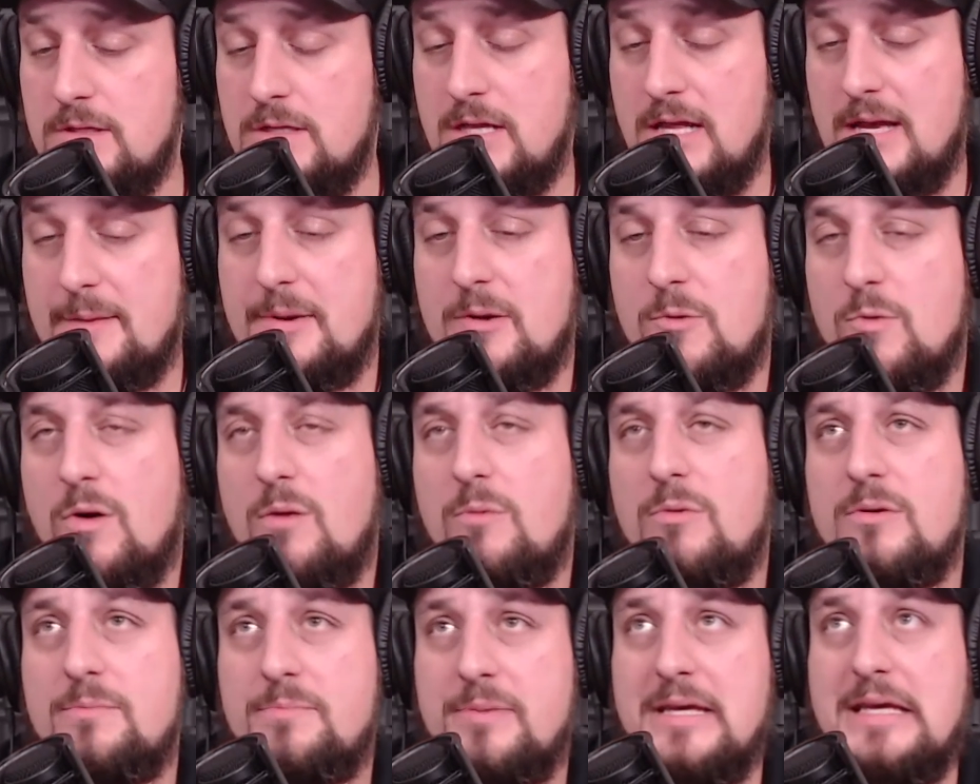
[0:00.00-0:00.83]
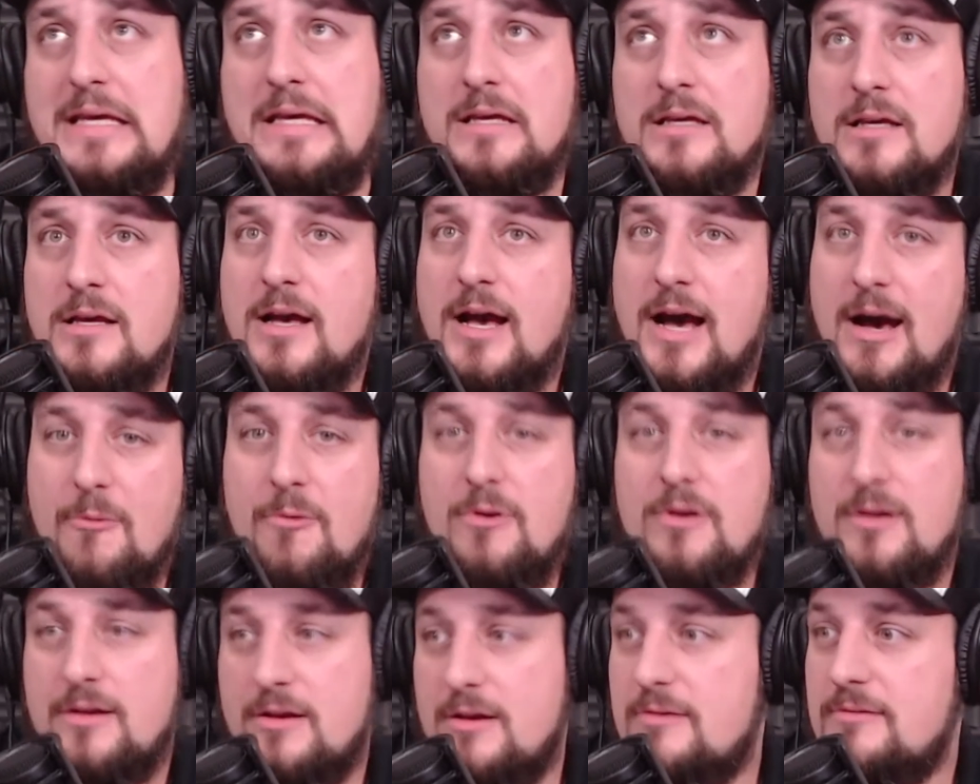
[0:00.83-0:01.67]
I want
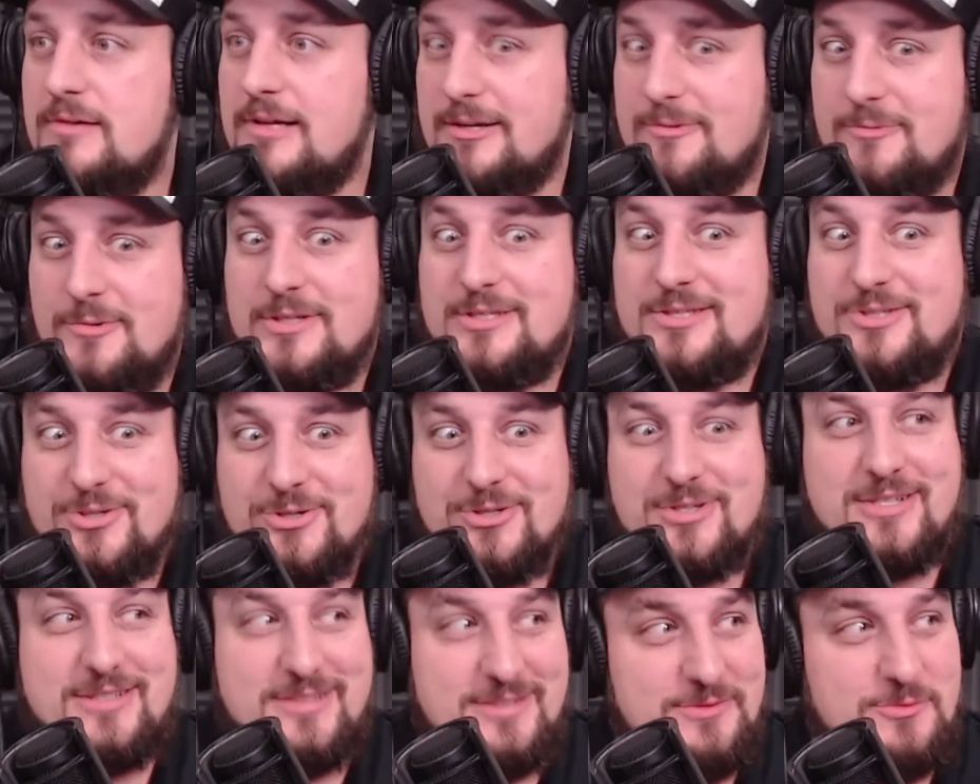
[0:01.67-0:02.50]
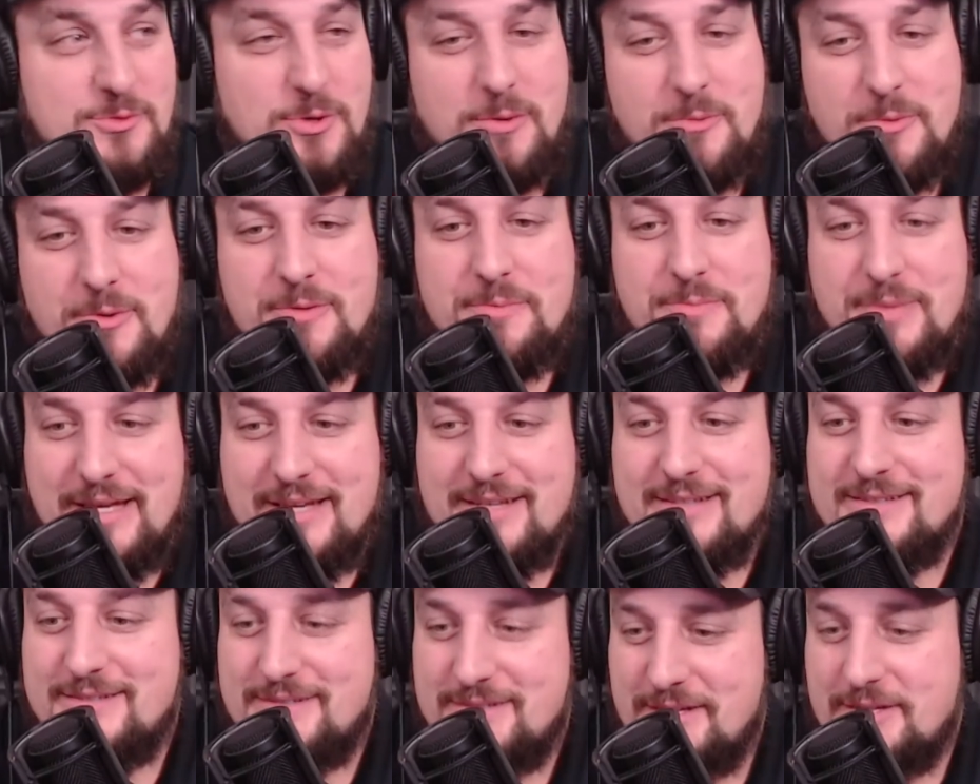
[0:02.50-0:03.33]
to know, like, what would be
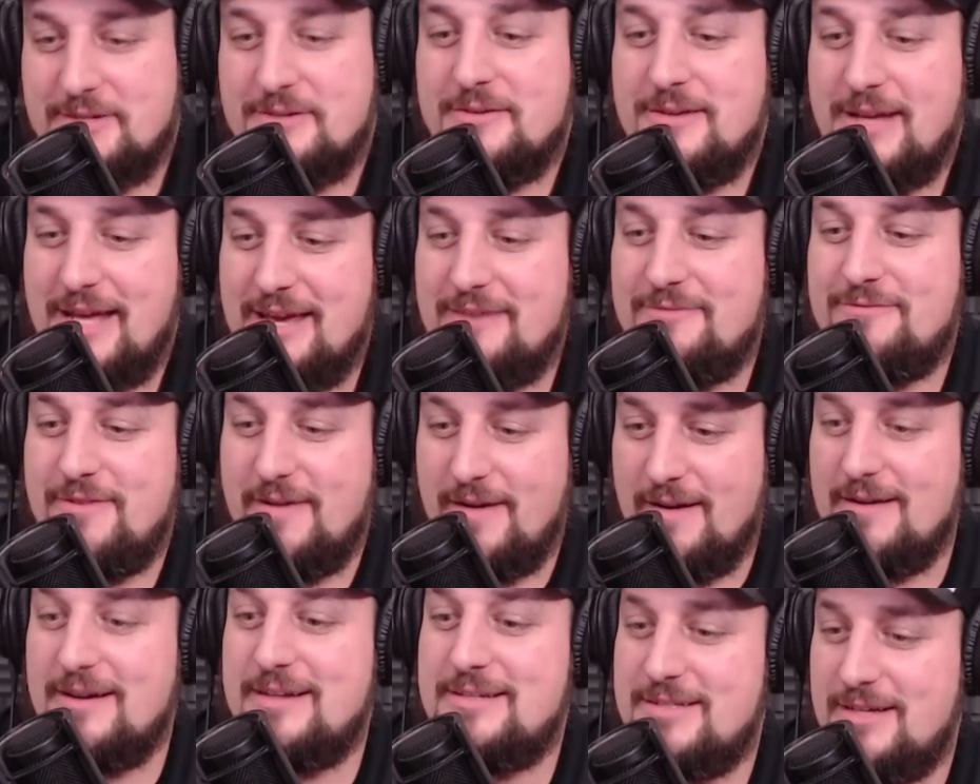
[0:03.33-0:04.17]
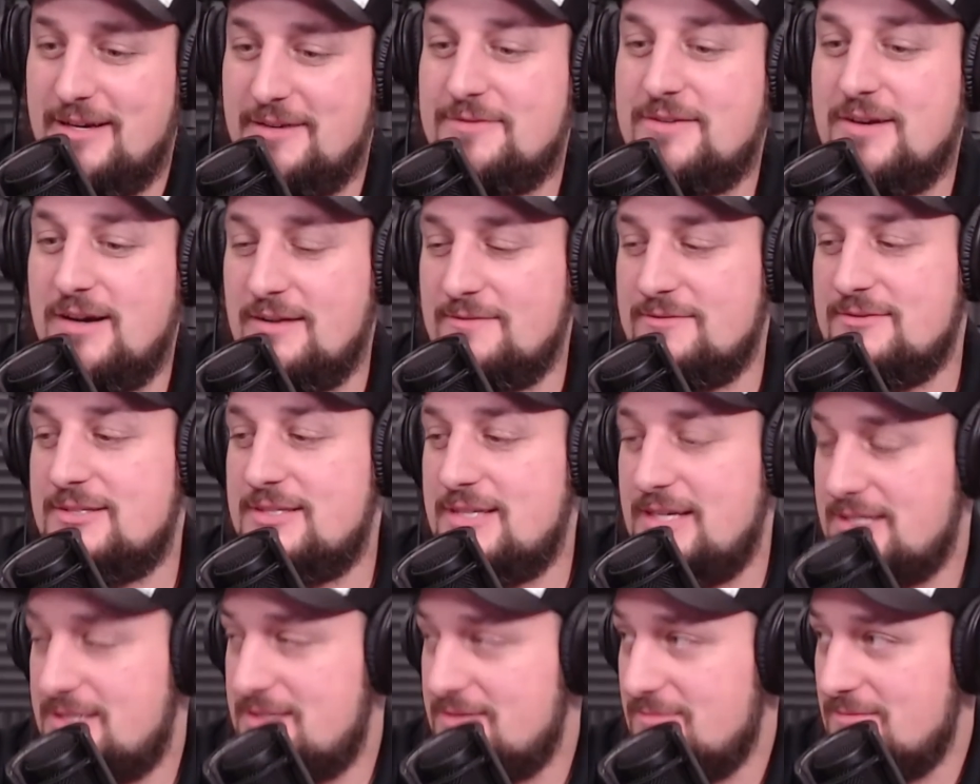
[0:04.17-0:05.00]
considered a very tough
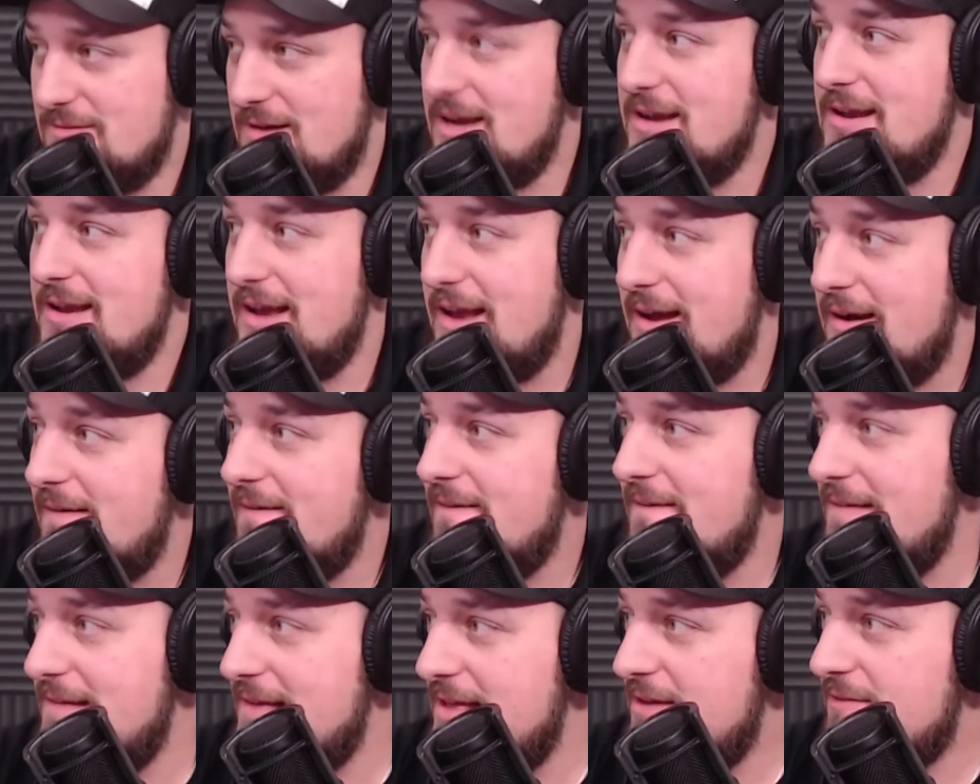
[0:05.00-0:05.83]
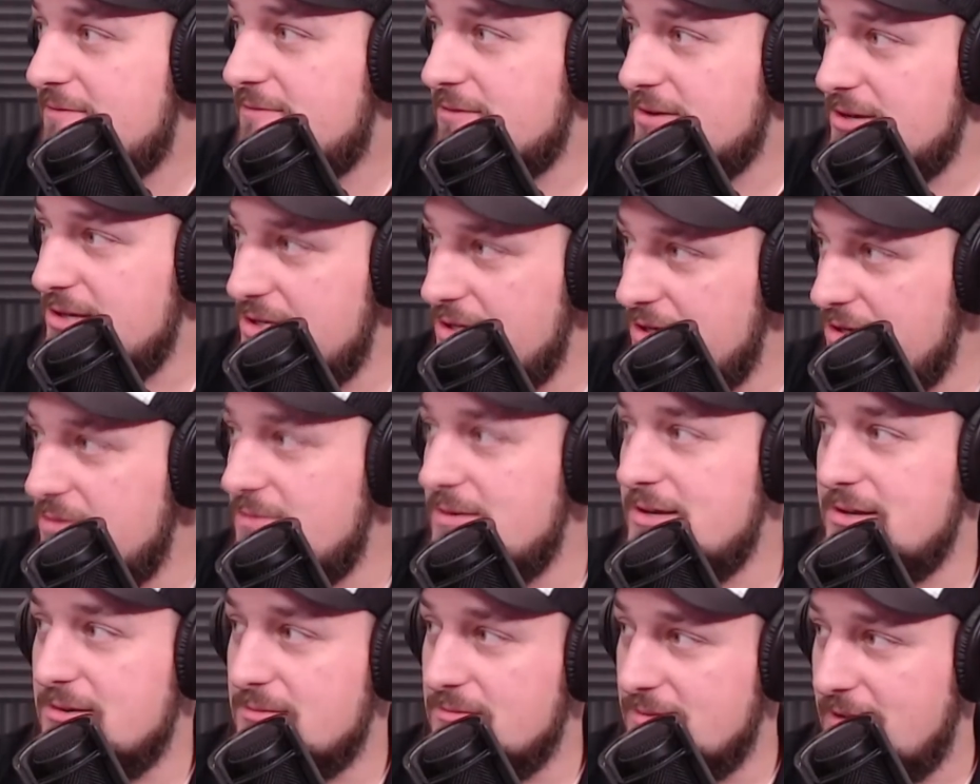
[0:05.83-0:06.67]
conversation right now for you
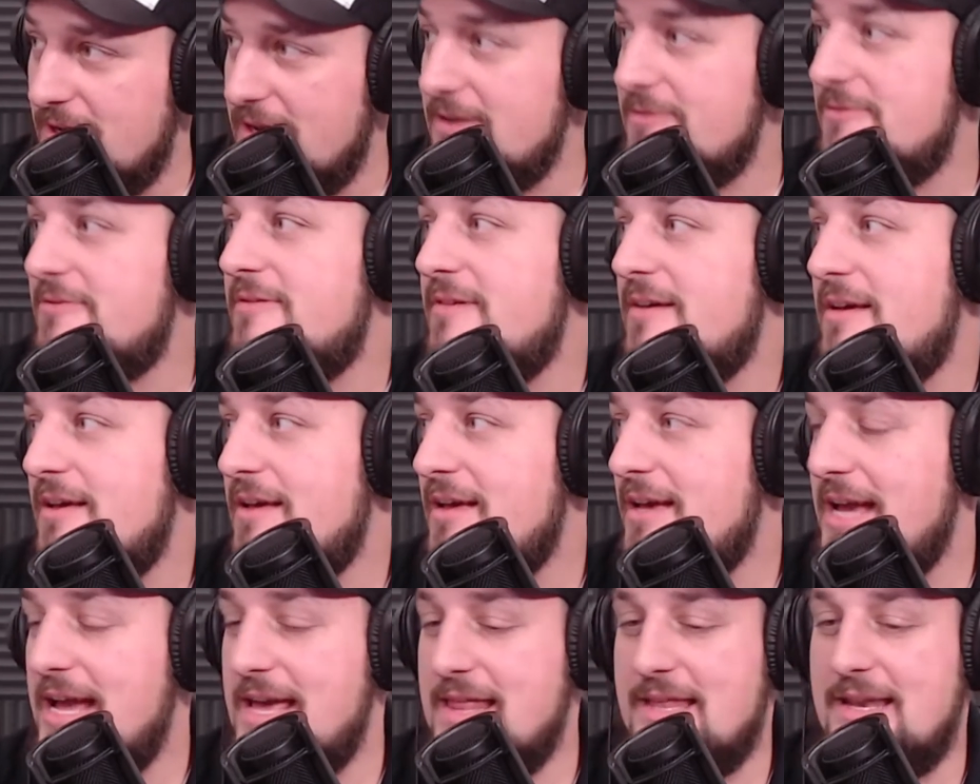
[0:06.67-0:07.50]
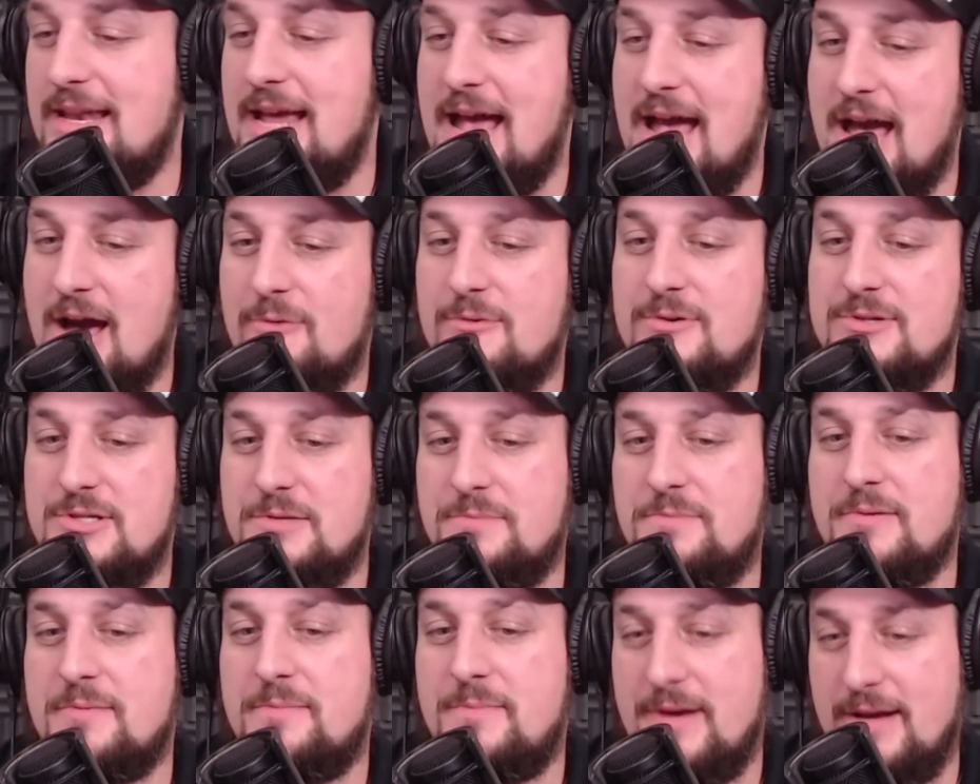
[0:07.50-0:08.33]
in your life? And then how would you
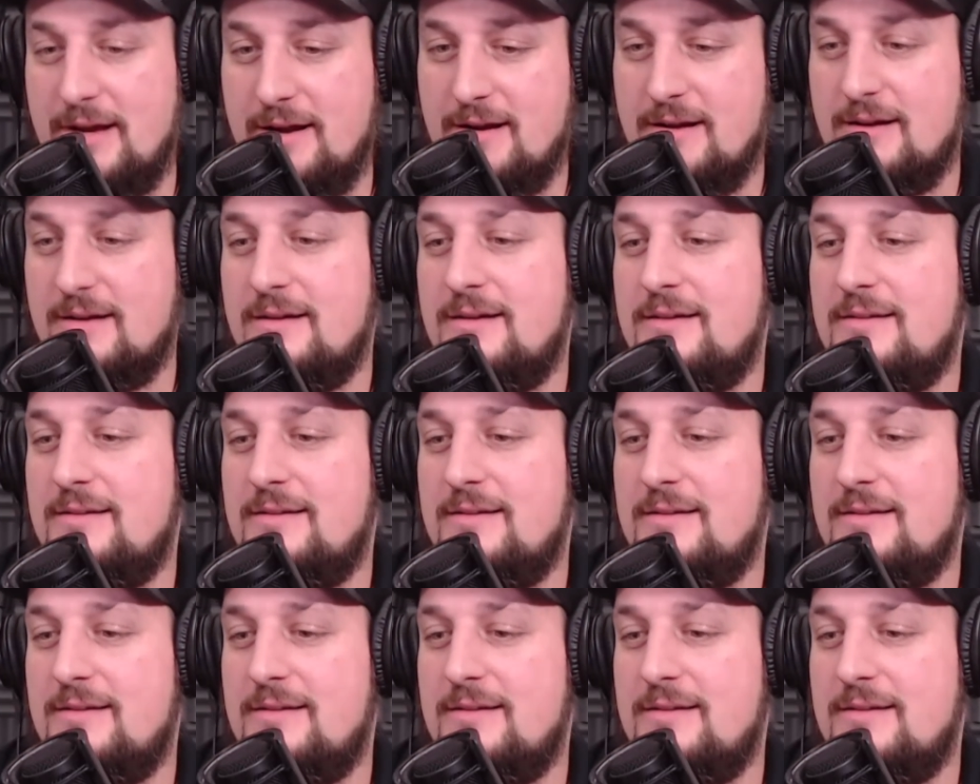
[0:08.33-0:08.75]
prepare